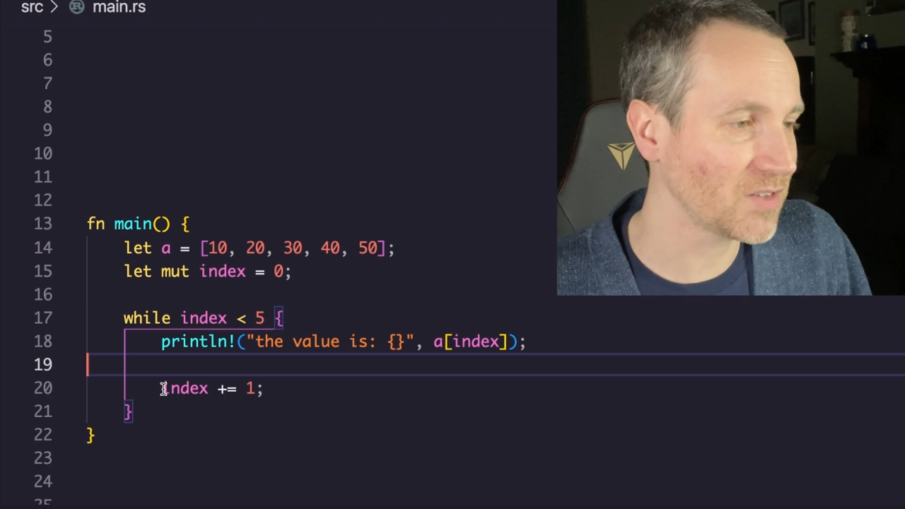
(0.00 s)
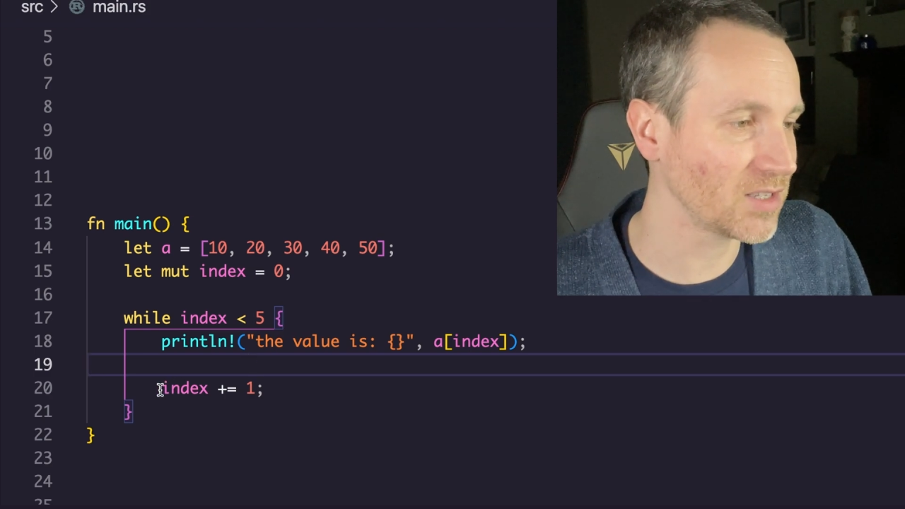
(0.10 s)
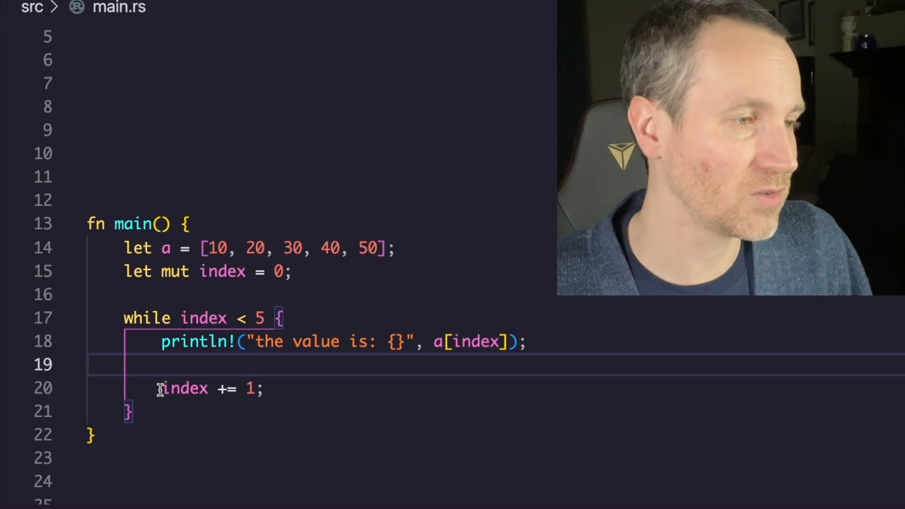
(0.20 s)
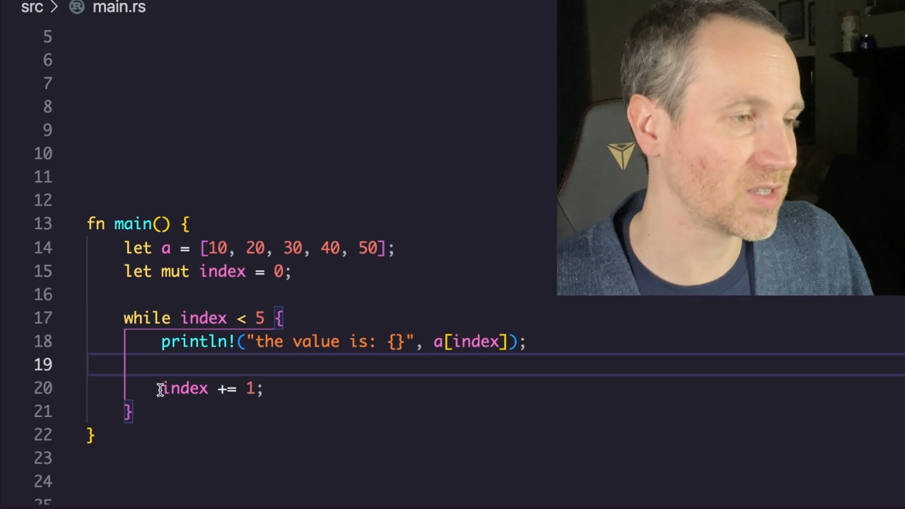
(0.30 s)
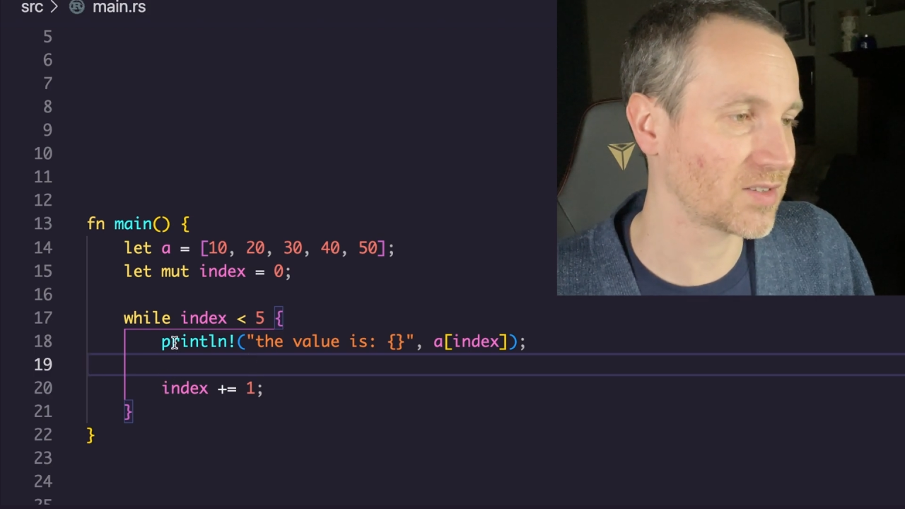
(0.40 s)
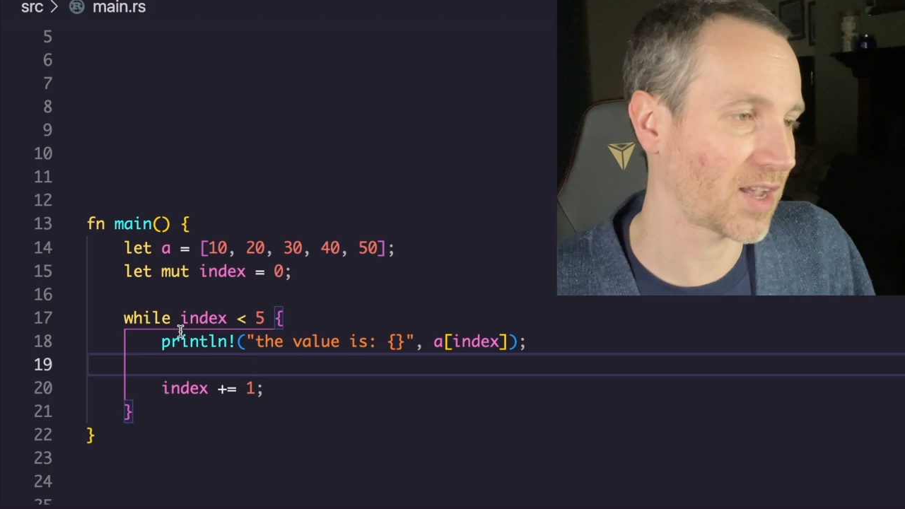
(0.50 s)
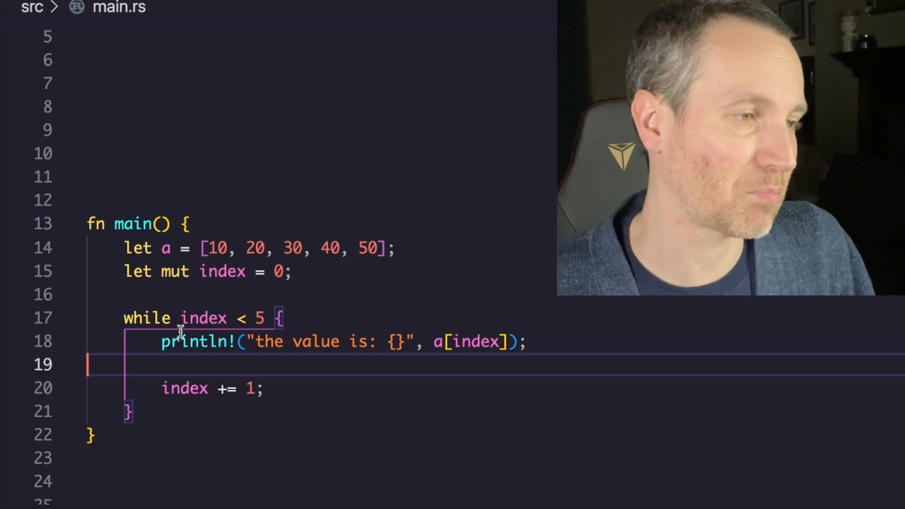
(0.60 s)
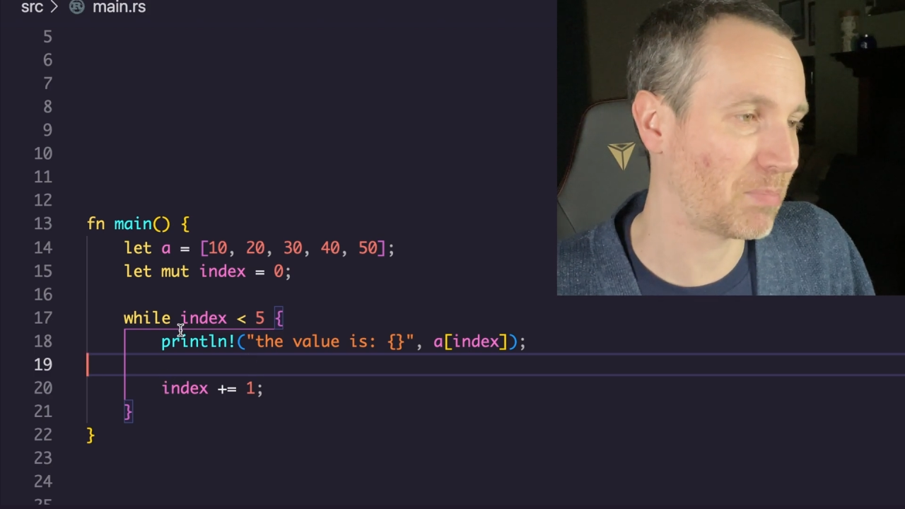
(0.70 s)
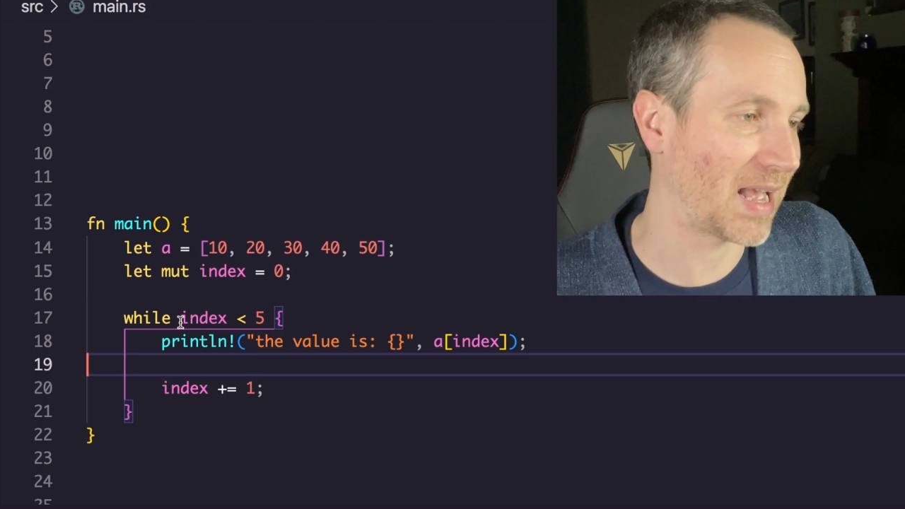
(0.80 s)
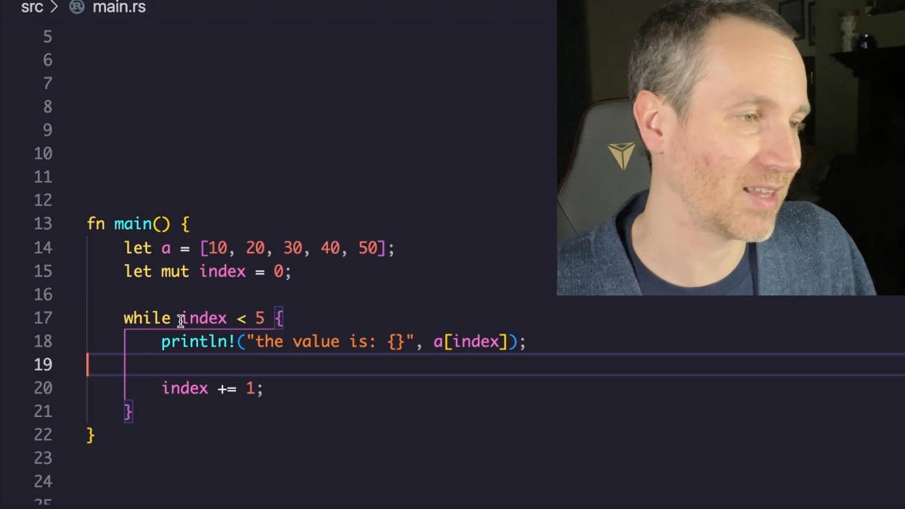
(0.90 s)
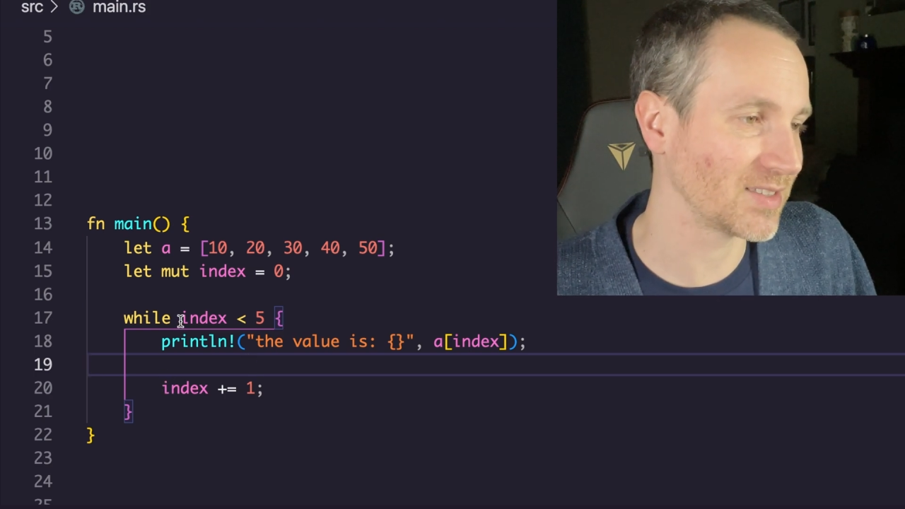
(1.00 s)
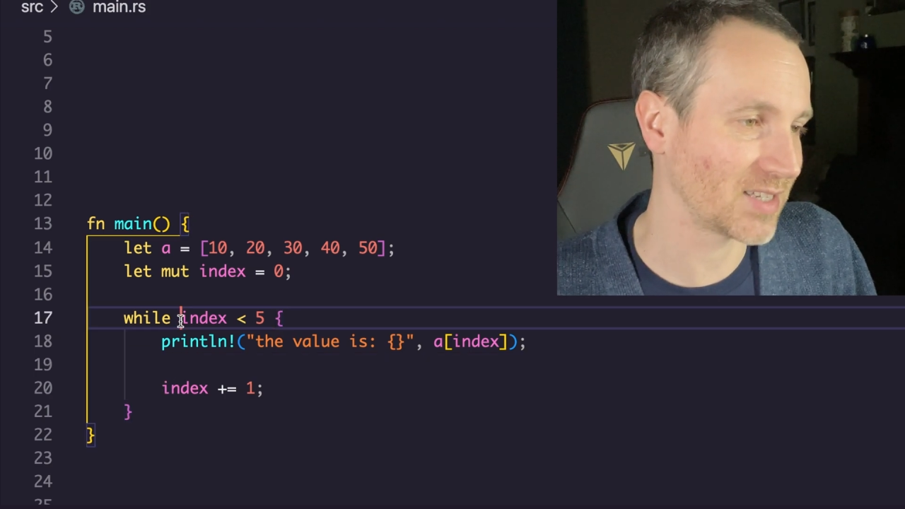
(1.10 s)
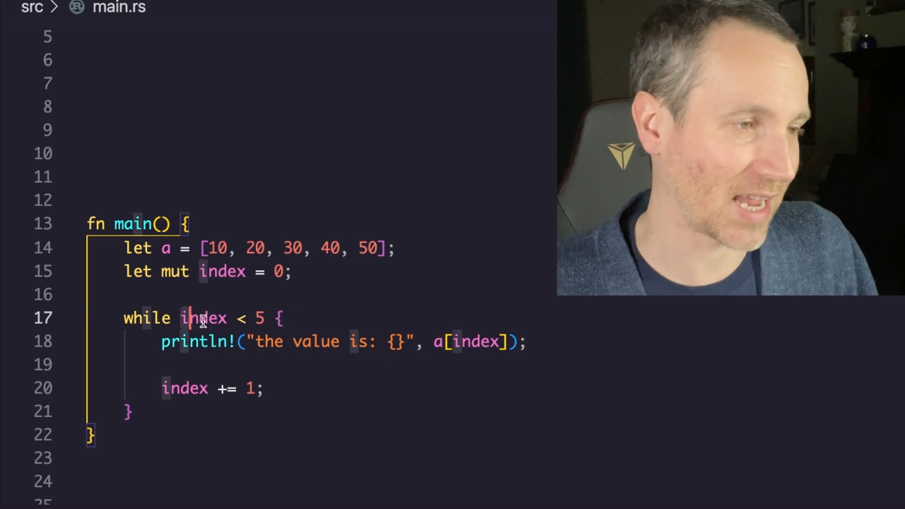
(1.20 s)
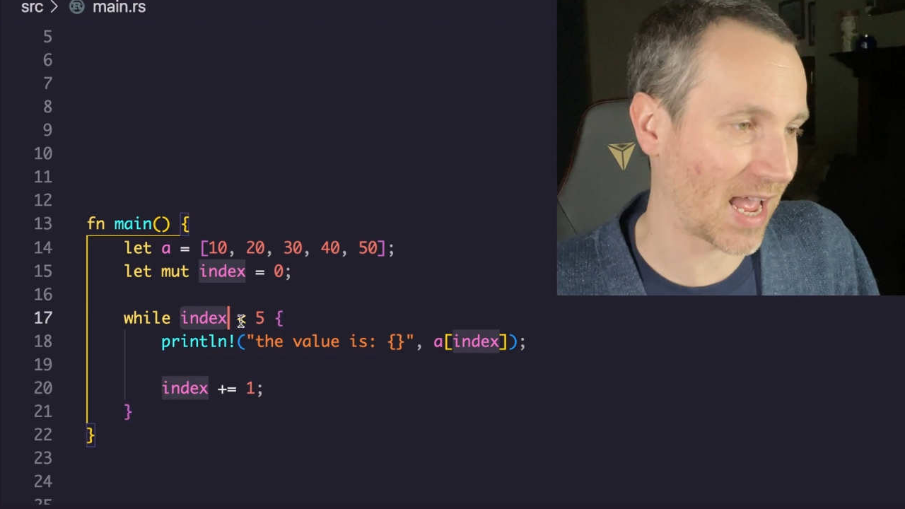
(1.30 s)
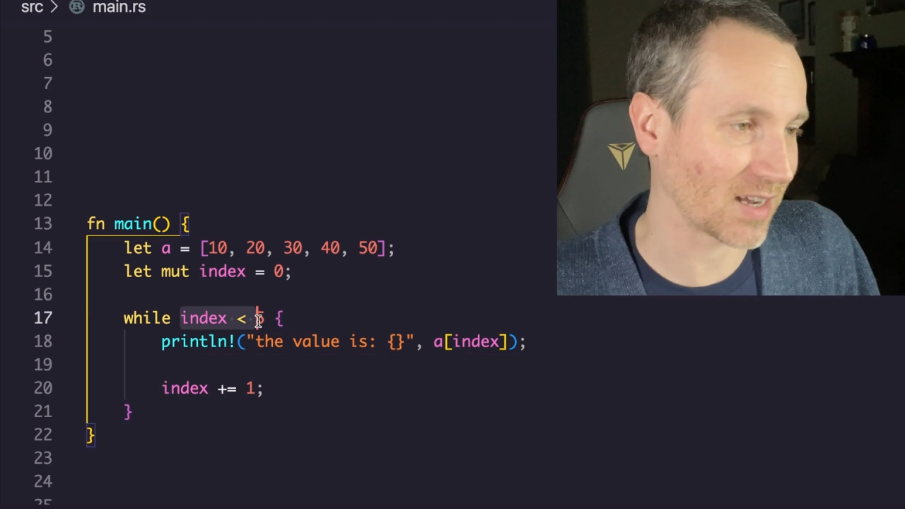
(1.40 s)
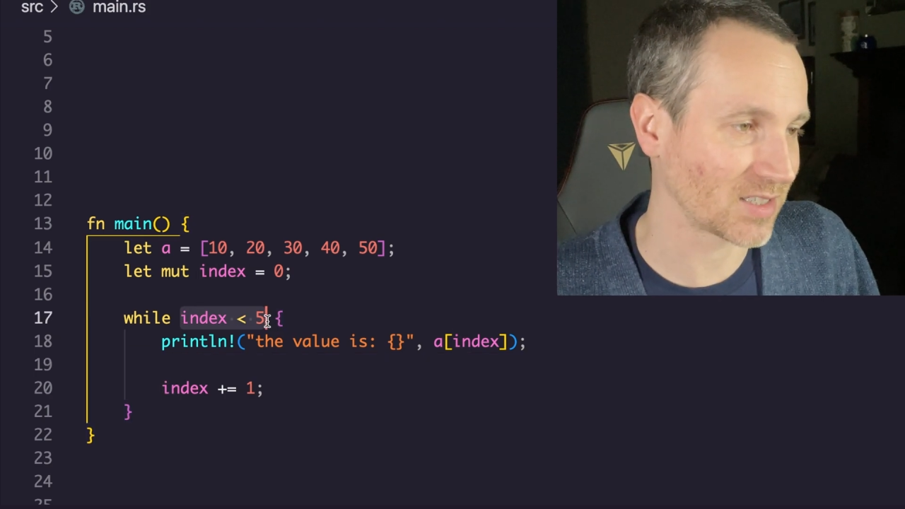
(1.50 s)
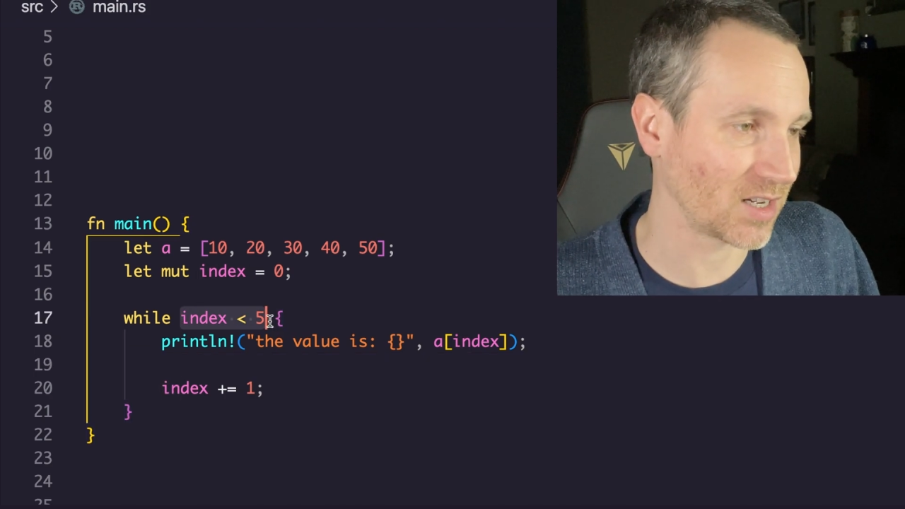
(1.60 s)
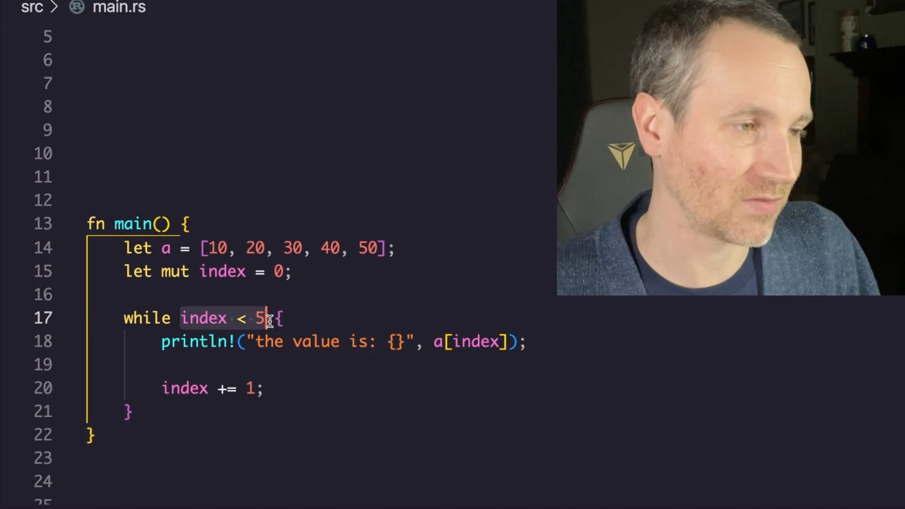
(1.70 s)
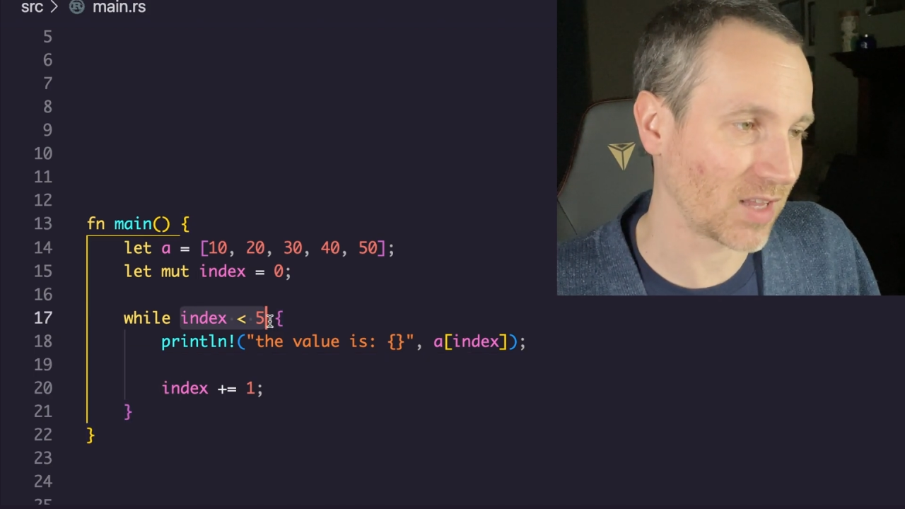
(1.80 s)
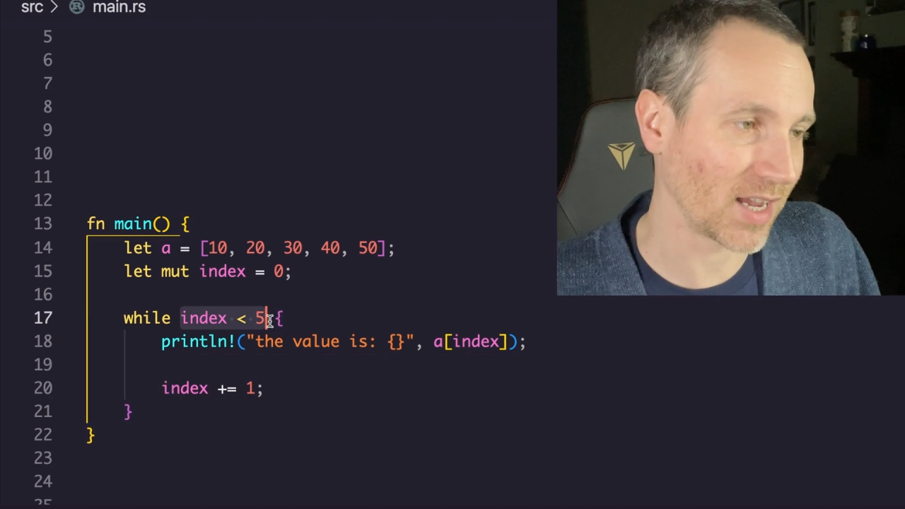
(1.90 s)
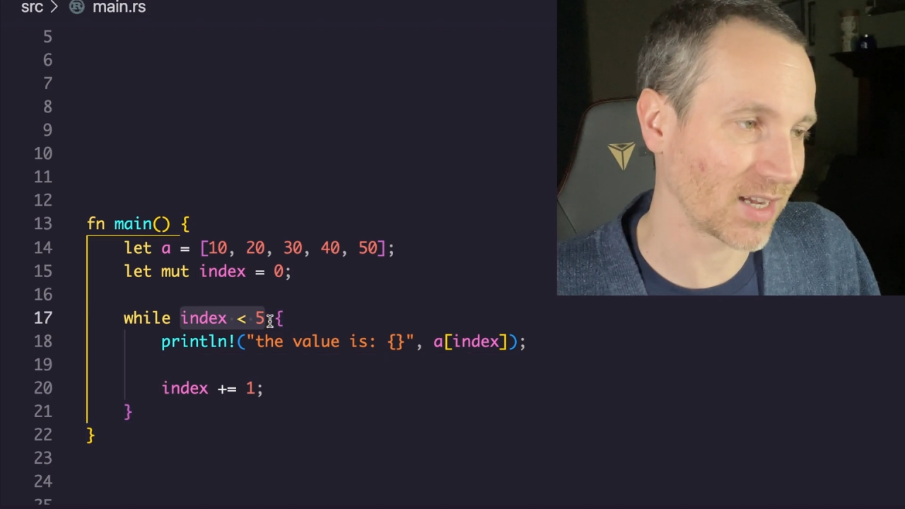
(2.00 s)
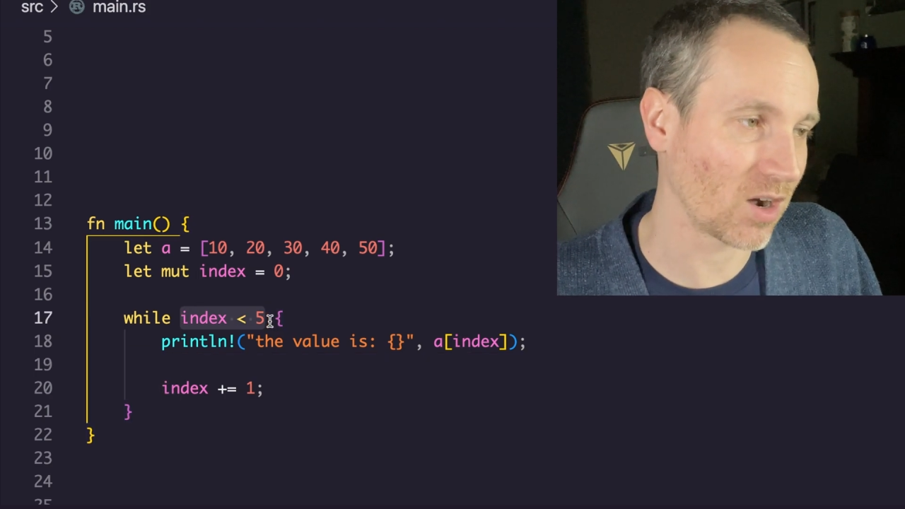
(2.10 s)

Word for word: to do this like balancing act of like,